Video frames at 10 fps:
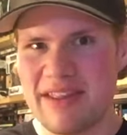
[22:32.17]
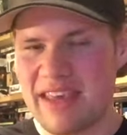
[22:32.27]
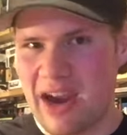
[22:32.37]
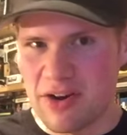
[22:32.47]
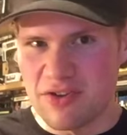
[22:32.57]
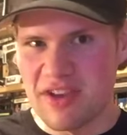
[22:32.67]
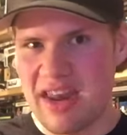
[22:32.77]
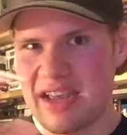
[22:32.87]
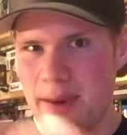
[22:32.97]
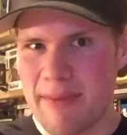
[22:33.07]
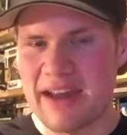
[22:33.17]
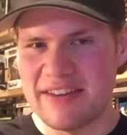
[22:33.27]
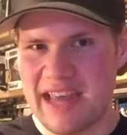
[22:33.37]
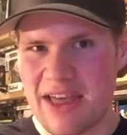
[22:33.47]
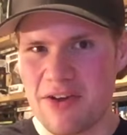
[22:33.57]
And the characters kind of come back
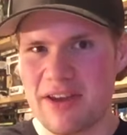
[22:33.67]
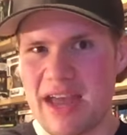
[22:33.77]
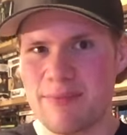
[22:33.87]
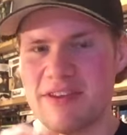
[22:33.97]
together again.